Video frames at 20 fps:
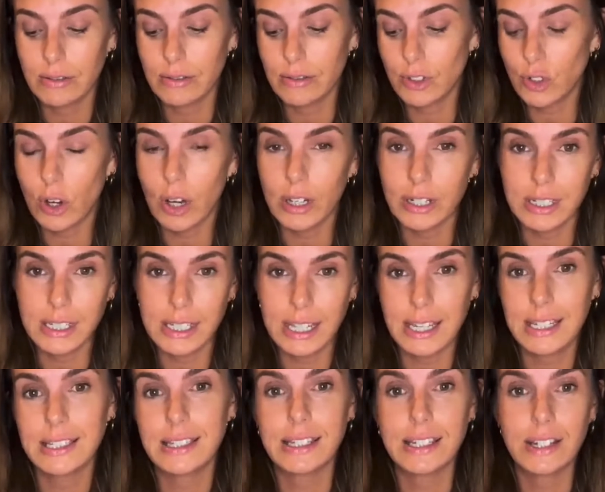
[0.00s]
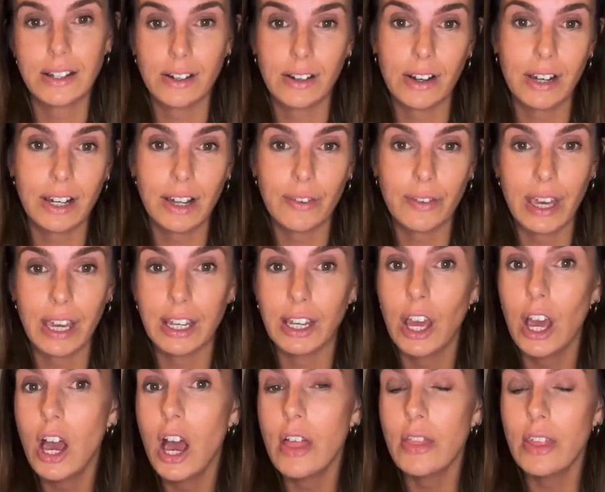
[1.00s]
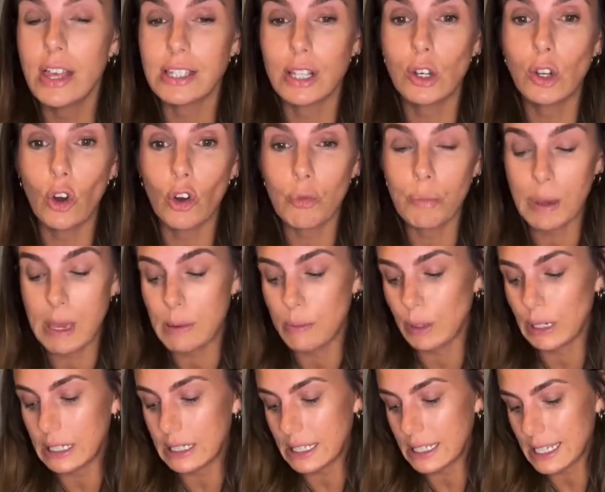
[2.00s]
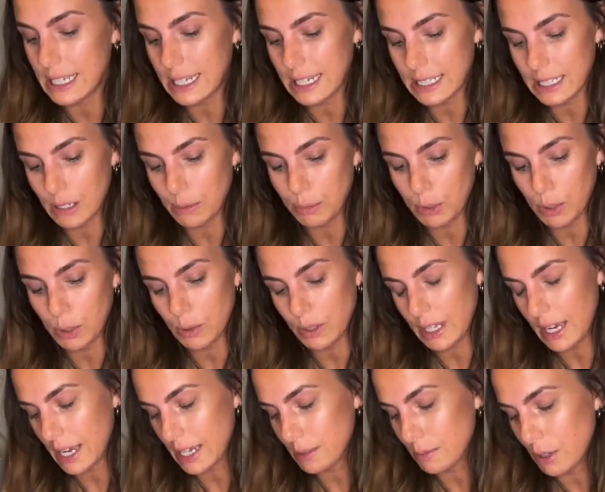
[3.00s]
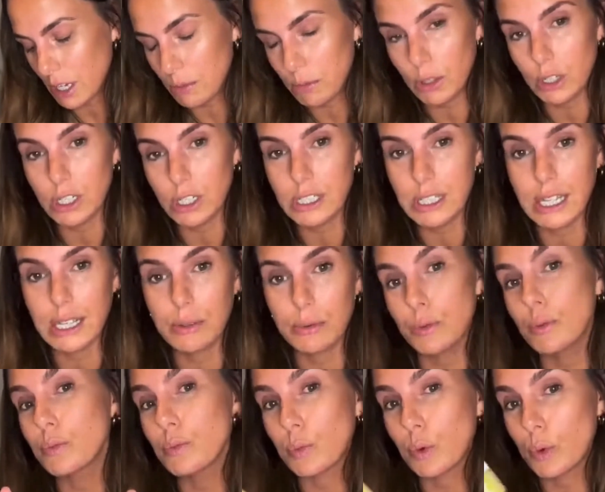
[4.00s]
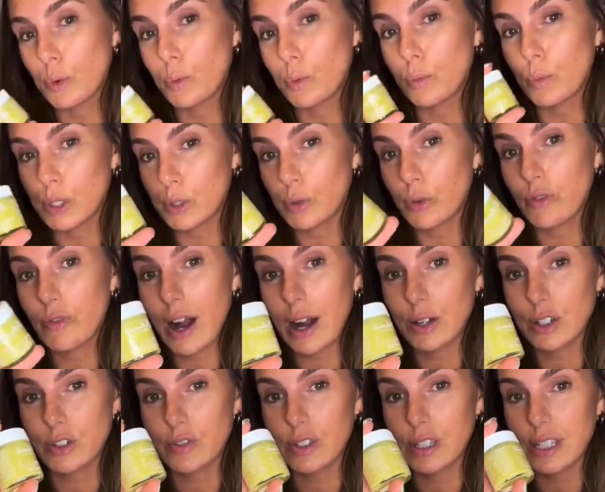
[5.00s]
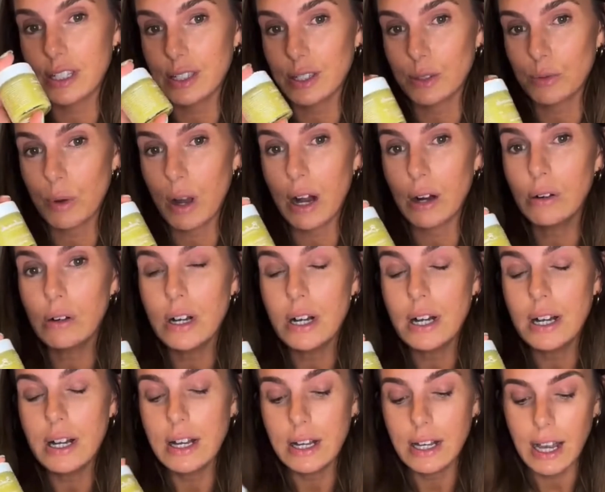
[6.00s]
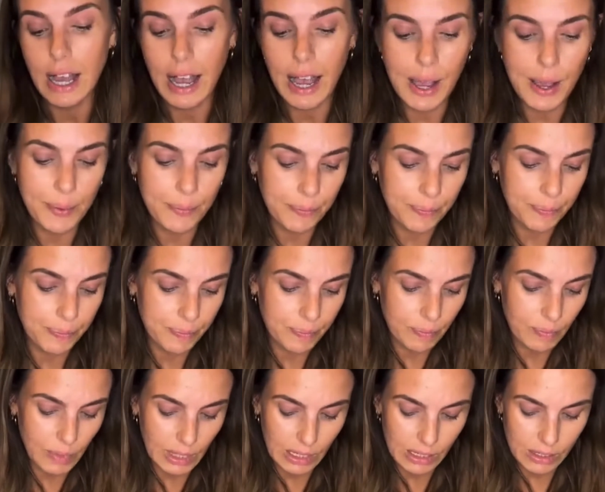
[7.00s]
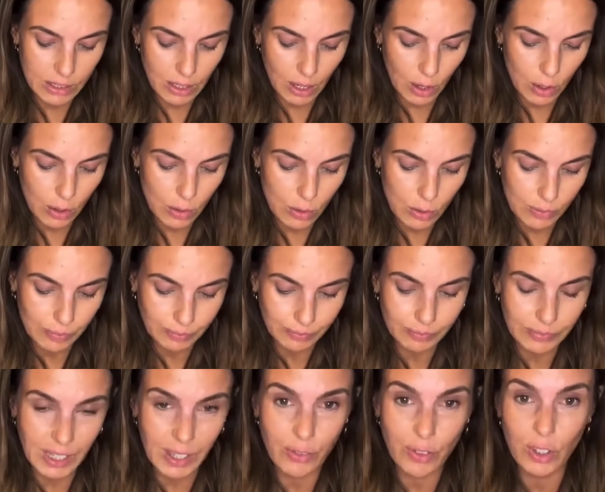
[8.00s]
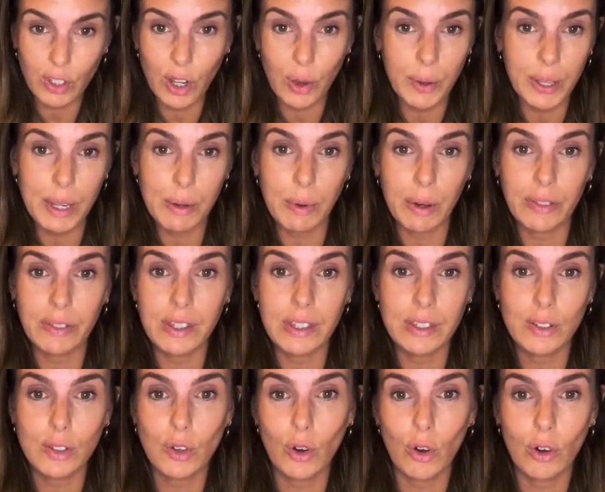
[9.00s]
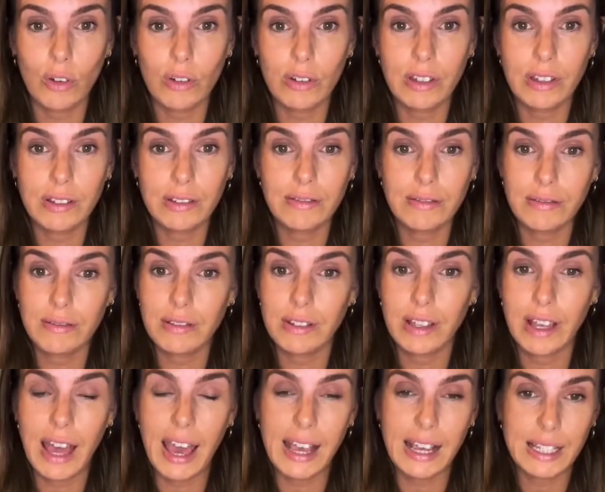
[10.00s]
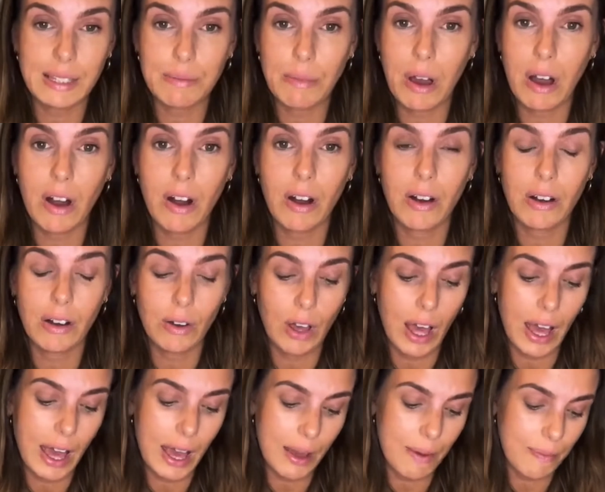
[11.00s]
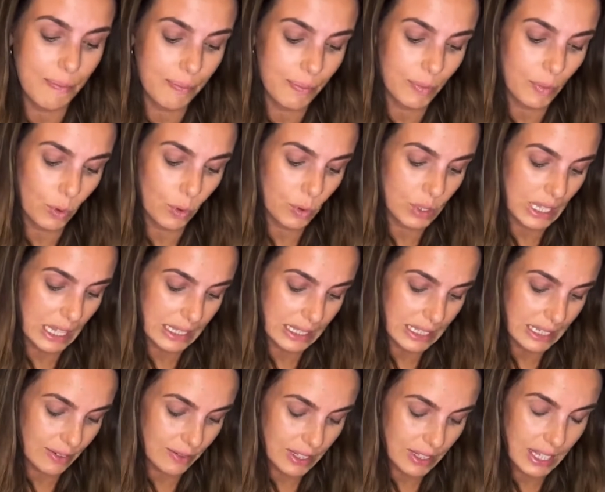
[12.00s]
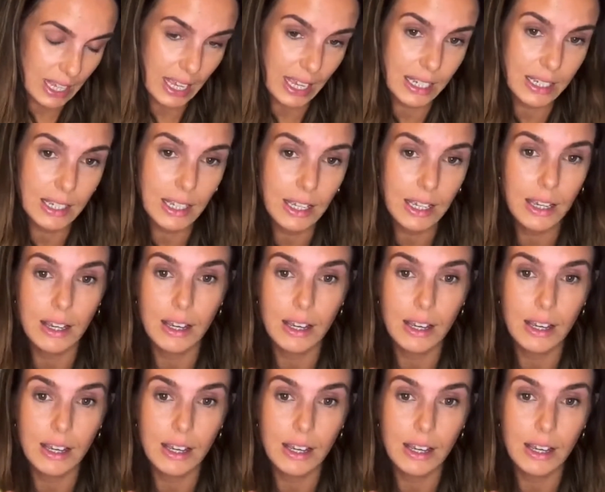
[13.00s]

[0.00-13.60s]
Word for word: tried and tested and I love it. And there's a lot of people in the TSW and the eczema community which will vouch for this as well. Um, so if you know anyone that's got eczema um, or sensitive skin,